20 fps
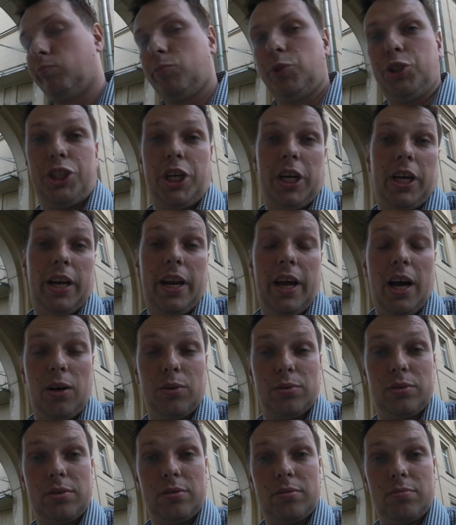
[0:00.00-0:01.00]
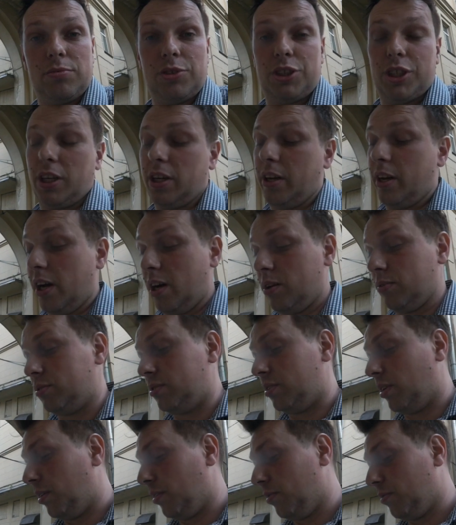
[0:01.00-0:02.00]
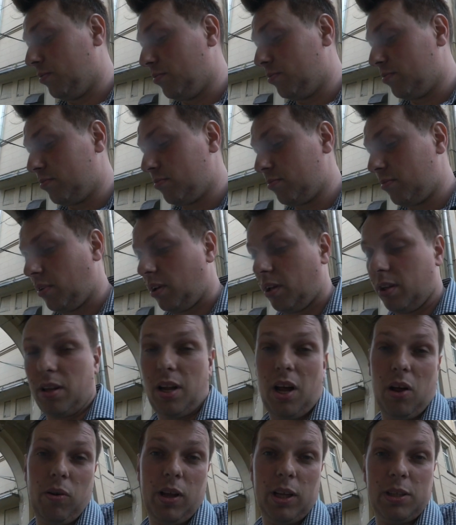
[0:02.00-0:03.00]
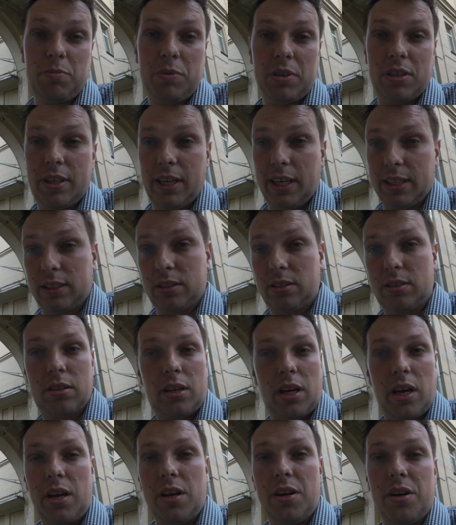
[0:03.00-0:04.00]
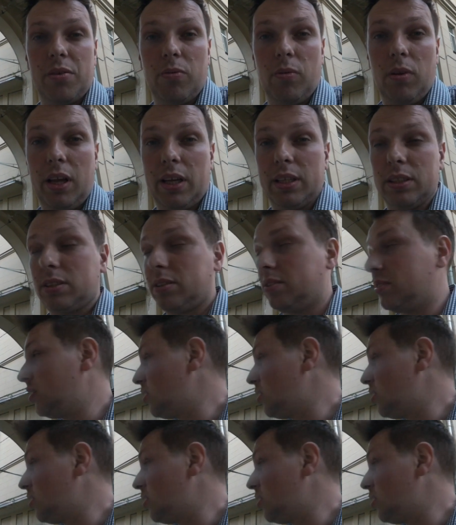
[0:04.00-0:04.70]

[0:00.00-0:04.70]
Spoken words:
Check it out, you know. And now let me test a new lens.